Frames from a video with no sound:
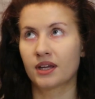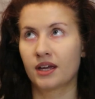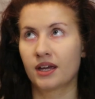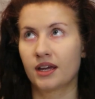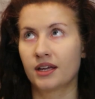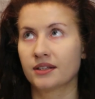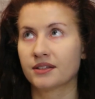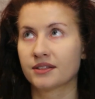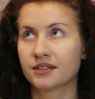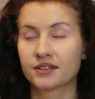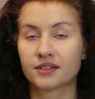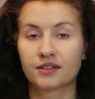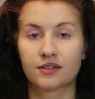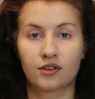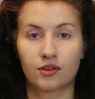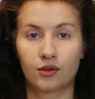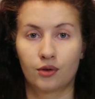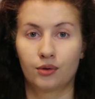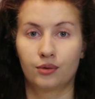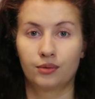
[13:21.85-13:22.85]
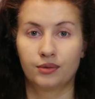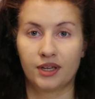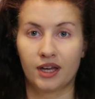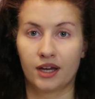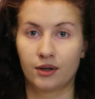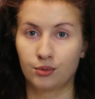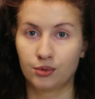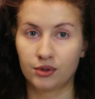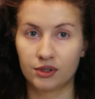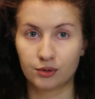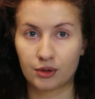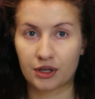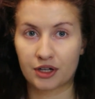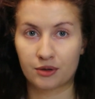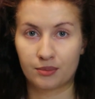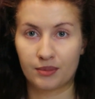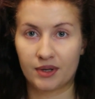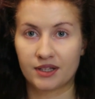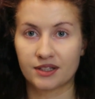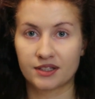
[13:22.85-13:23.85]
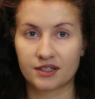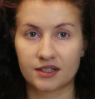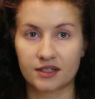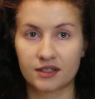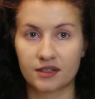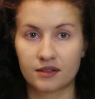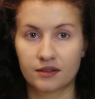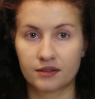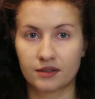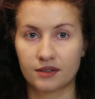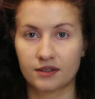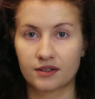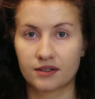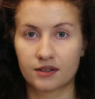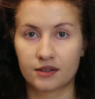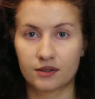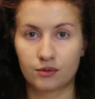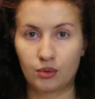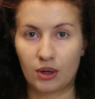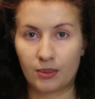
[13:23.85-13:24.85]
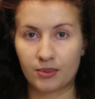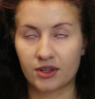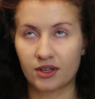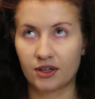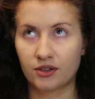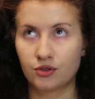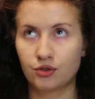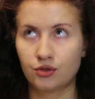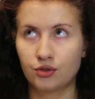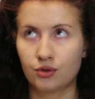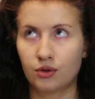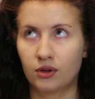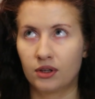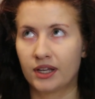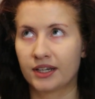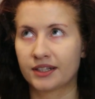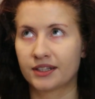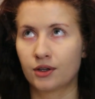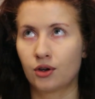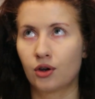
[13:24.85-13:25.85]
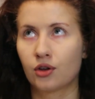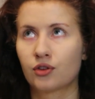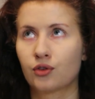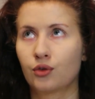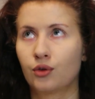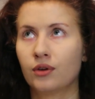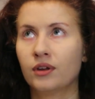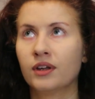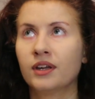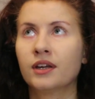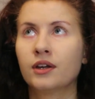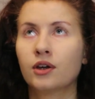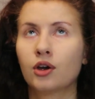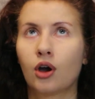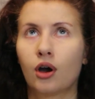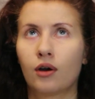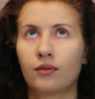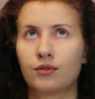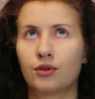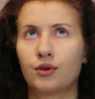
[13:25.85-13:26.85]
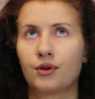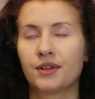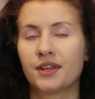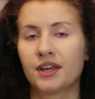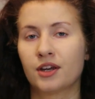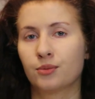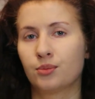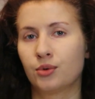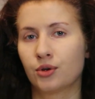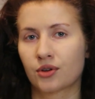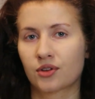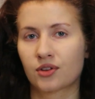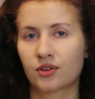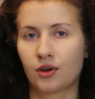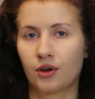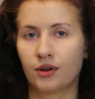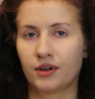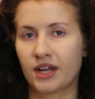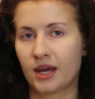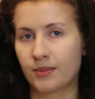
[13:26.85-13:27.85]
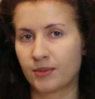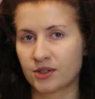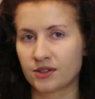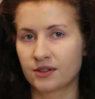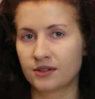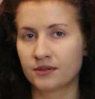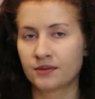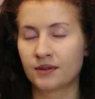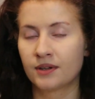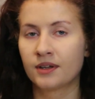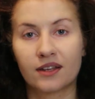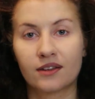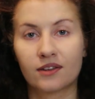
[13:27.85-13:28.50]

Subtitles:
And so yeah, I really recommend this website to you, or like they also offer their books on Amazon.